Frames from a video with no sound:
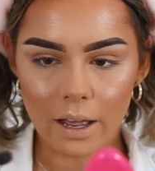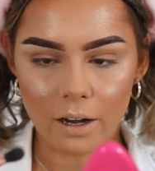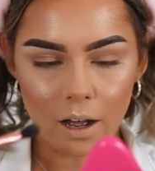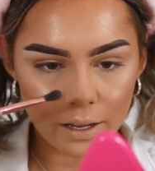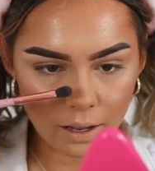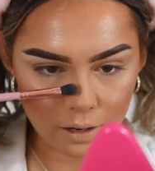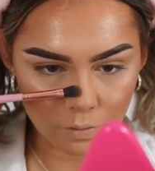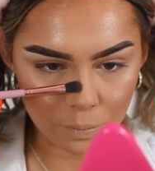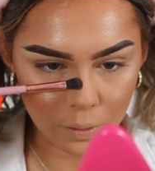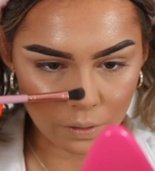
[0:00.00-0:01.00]
And I kind
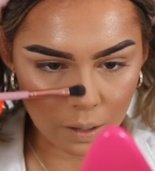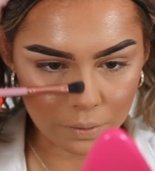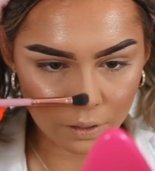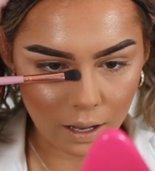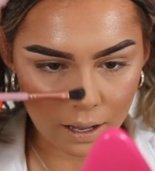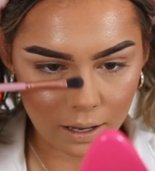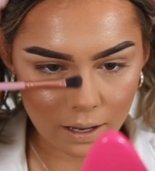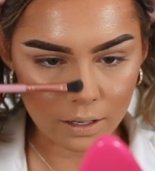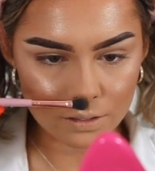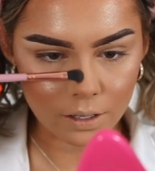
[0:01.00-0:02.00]
of build up the
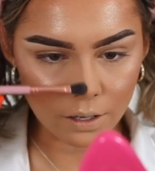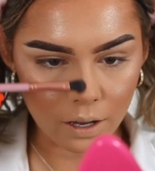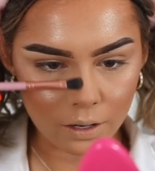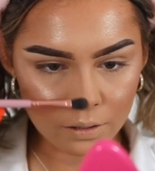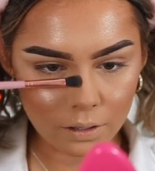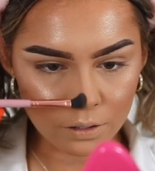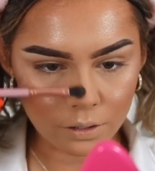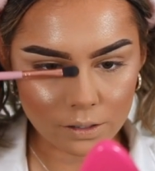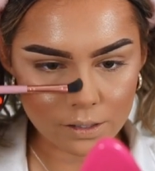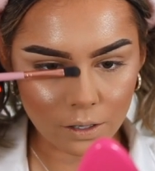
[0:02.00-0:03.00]
color as I go, and
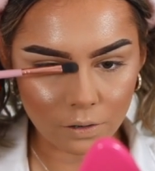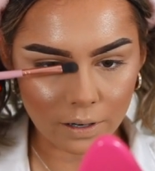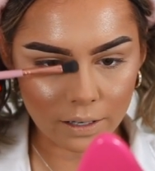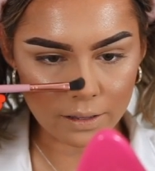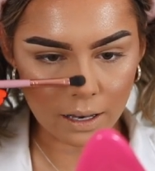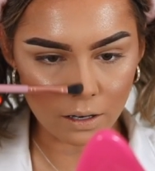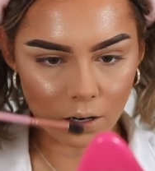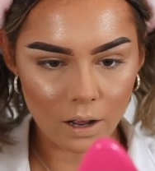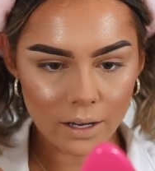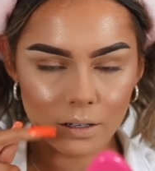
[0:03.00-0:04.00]
you can see already that
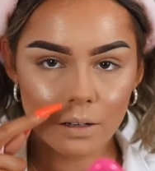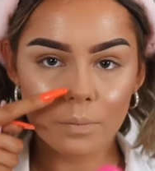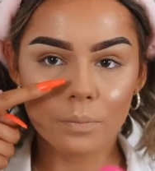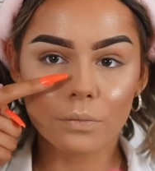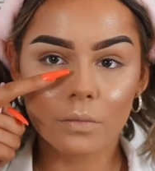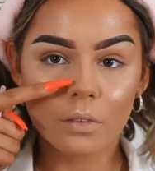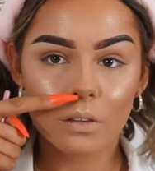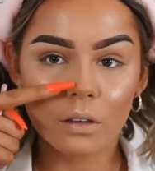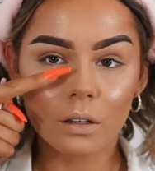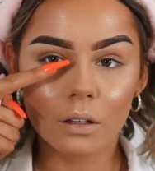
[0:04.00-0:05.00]
line
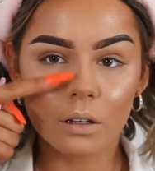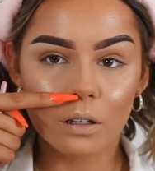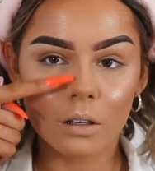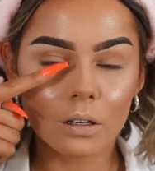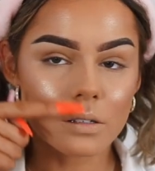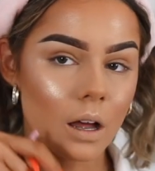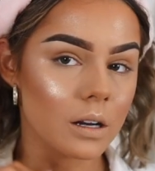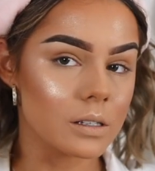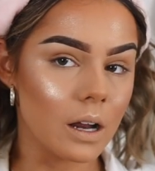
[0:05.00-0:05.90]
kind of